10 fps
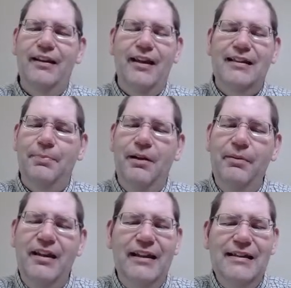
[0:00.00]
That's
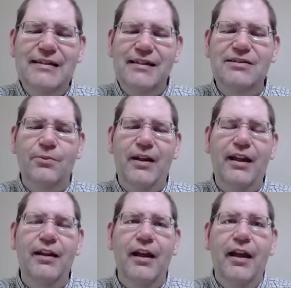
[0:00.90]
probably the easiest
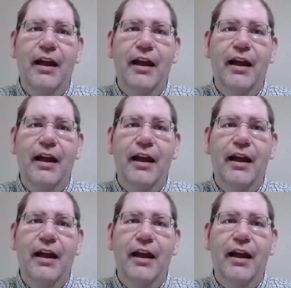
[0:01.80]
way,